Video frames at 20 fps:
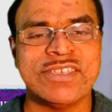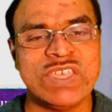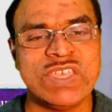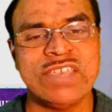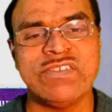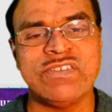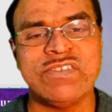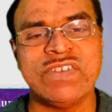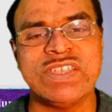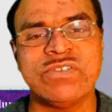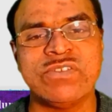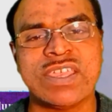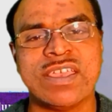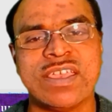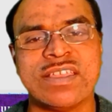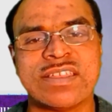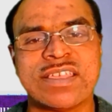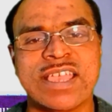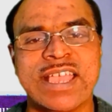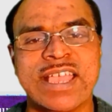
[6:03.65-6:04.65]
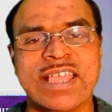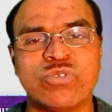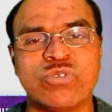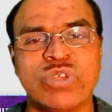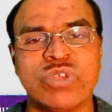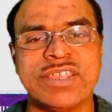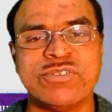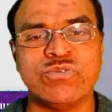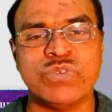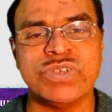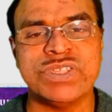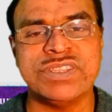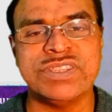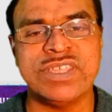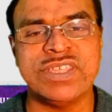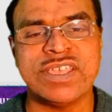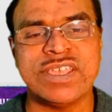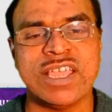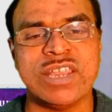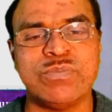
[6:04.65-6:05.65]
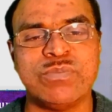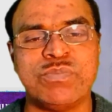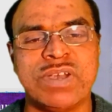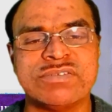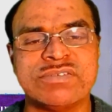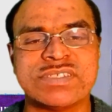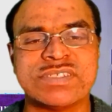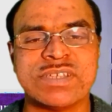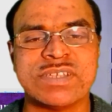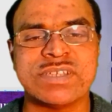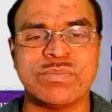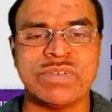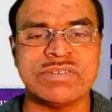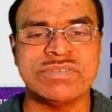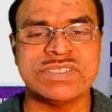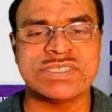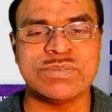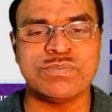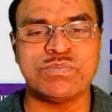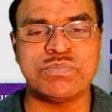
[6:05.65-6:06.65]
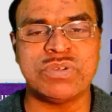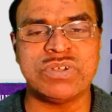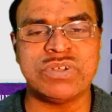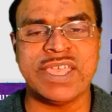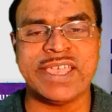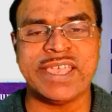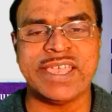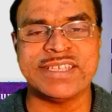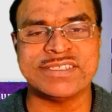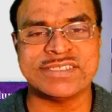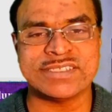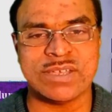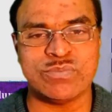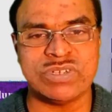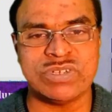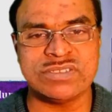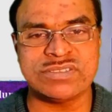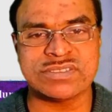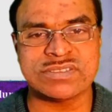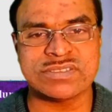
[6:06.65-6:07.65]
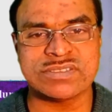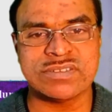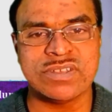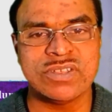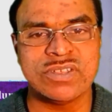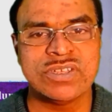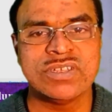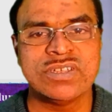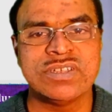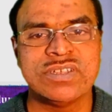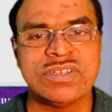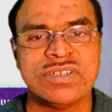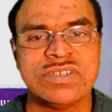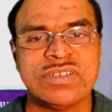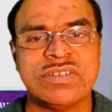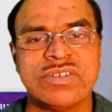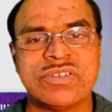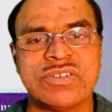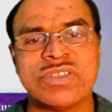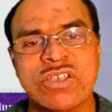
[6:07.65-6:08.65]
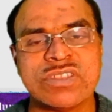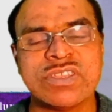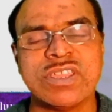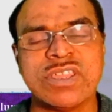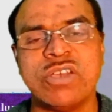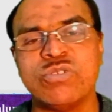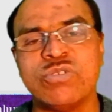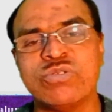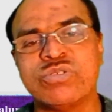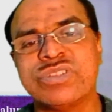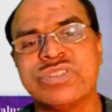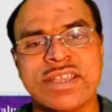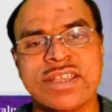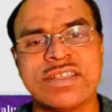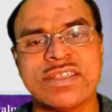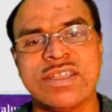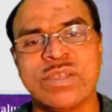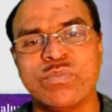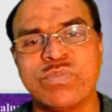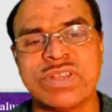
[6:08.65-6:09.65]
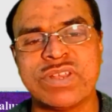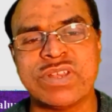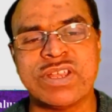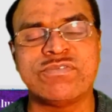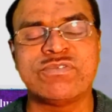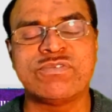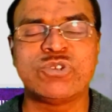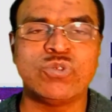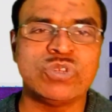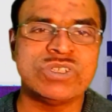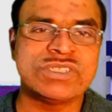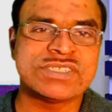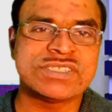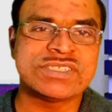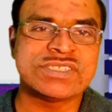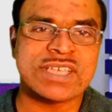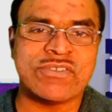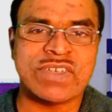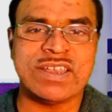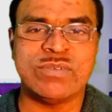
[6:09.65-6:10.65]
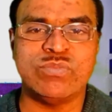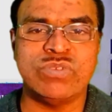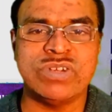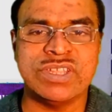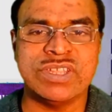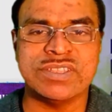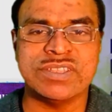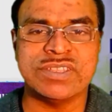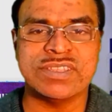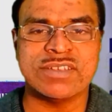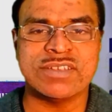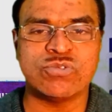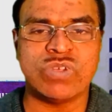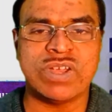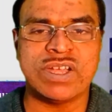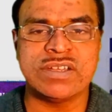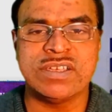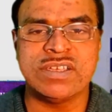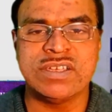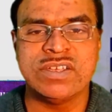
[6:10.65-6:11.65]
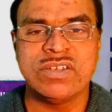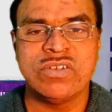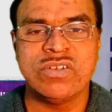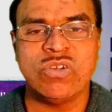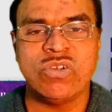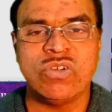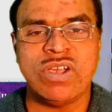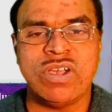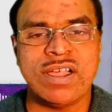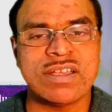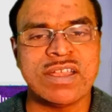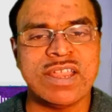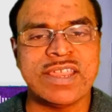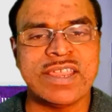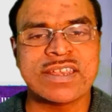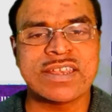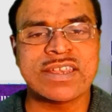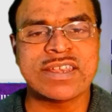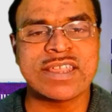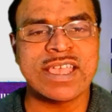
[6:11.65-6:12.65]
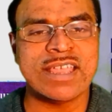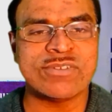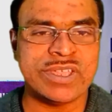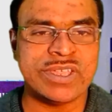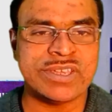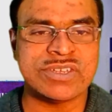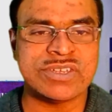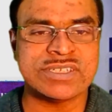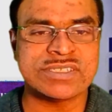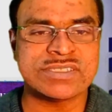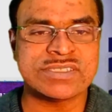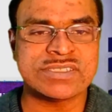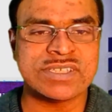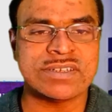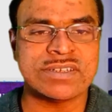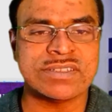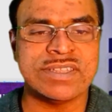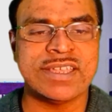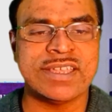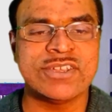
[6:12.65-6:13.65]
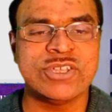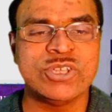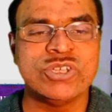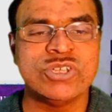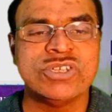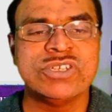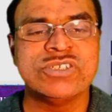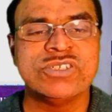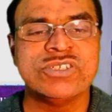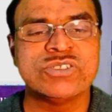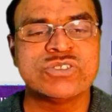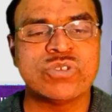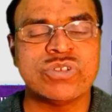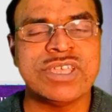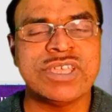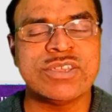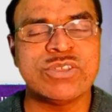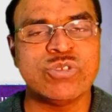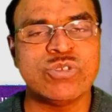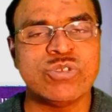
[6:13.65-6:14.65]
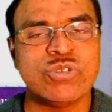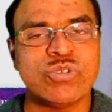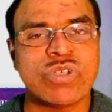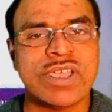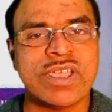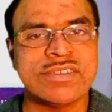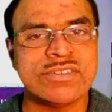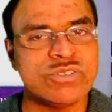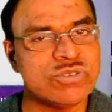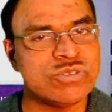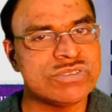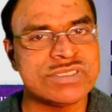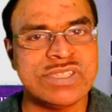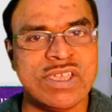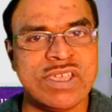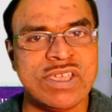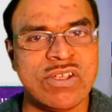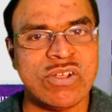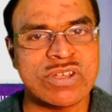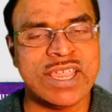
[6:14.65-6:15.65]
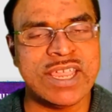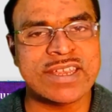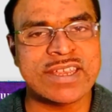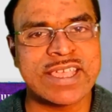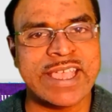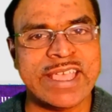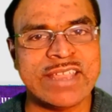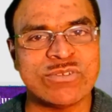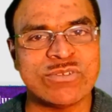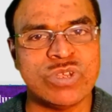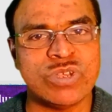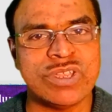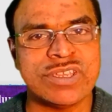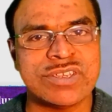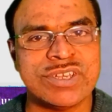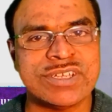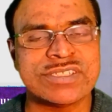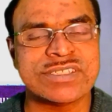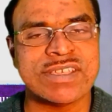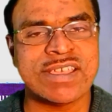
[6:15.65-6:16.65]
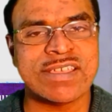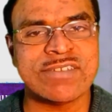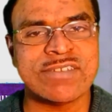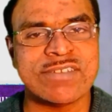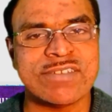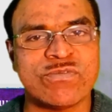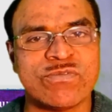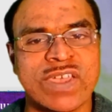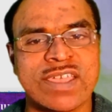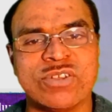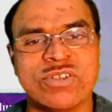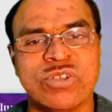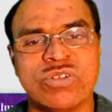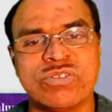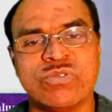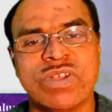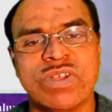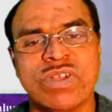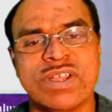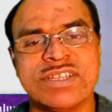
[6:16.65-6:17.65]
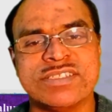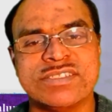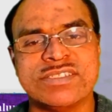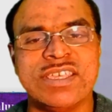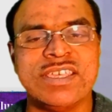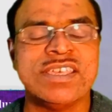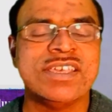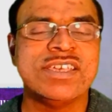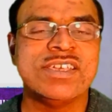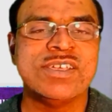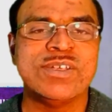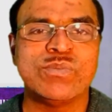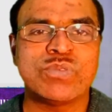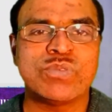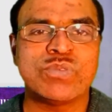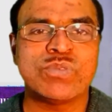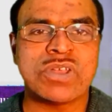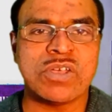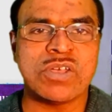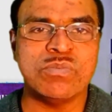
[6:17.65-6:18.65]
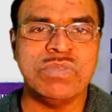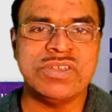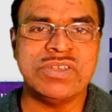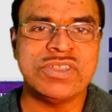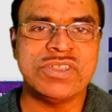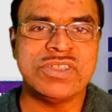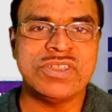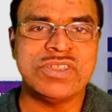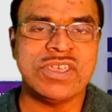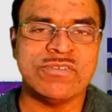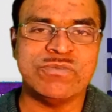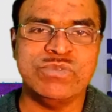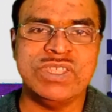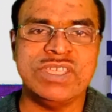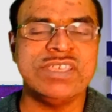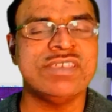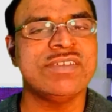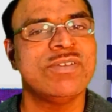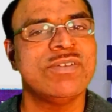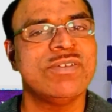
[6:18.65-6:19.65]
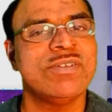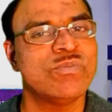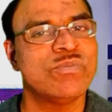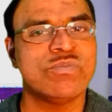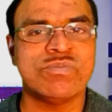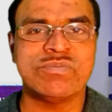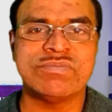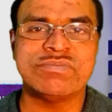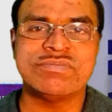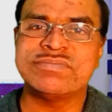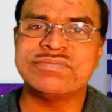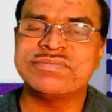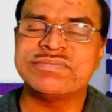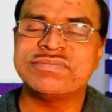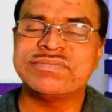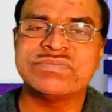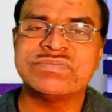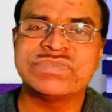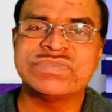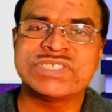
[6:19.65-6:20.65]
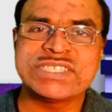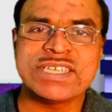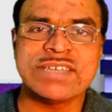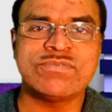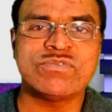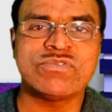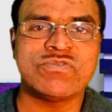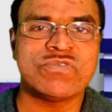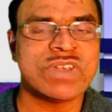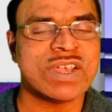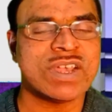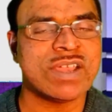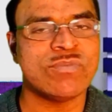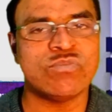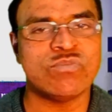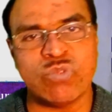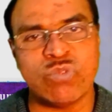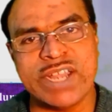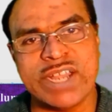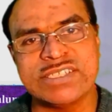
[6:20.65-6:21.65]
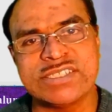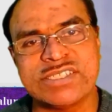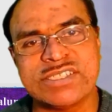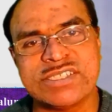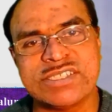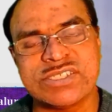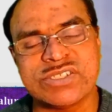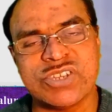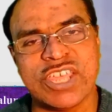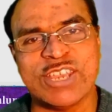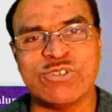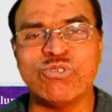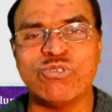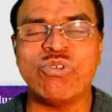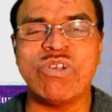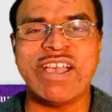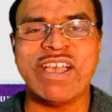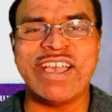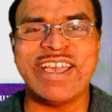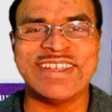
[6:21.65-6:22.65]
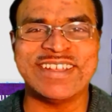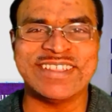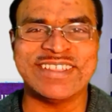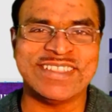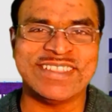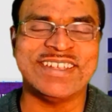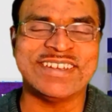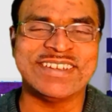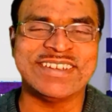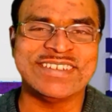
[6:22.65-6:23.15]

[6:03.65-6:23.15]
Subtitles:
Even we can calculate with the help of some of the simple examples. Now there are a number of tools available in that one. Online calculators are there, so that you can use the online calculators and find out what is the probability of the shift from one state to another.